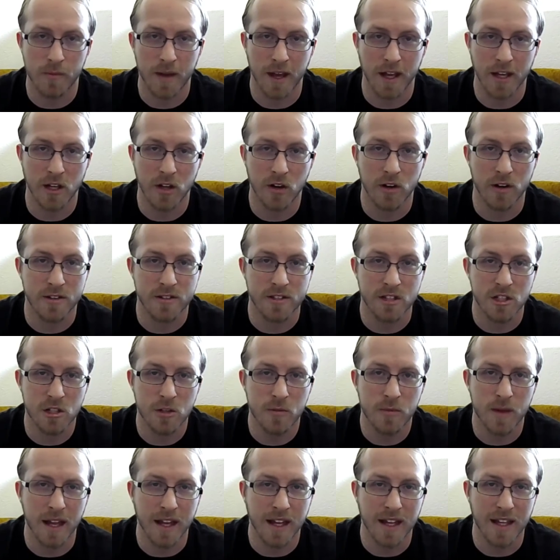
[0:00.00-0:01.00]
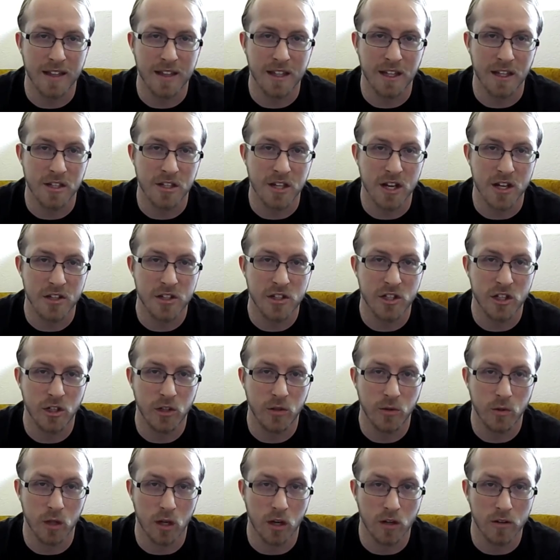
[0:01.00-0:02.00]
might notice, and you might get the attention
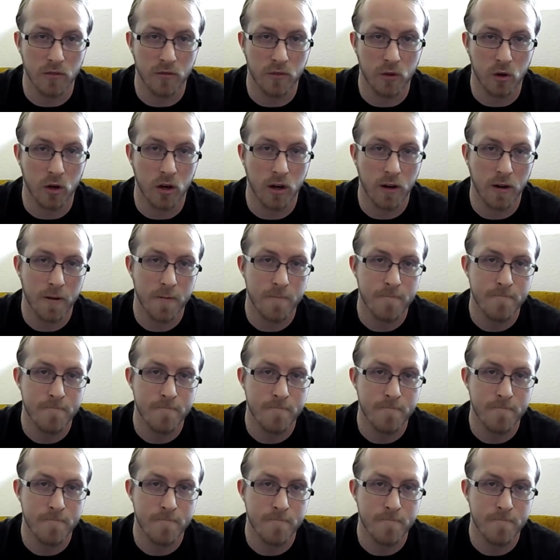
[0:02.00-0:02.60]
you long for.